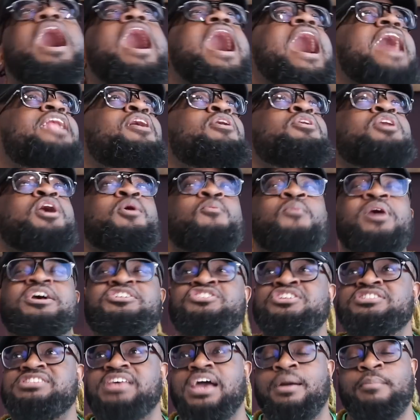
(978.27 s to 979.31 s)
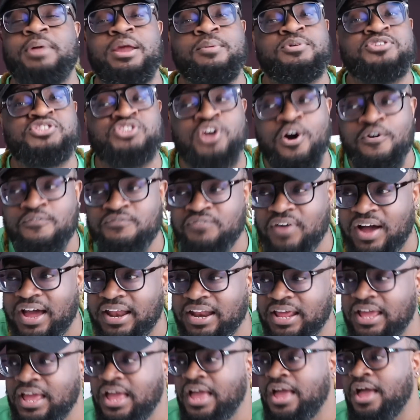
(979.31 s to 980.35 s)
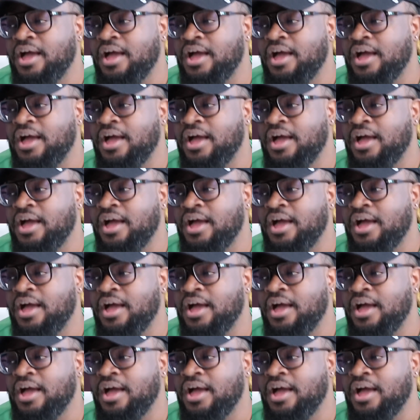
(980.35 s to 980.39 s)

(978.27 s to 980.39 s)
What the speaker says: I don't know what she said, but it was so funny.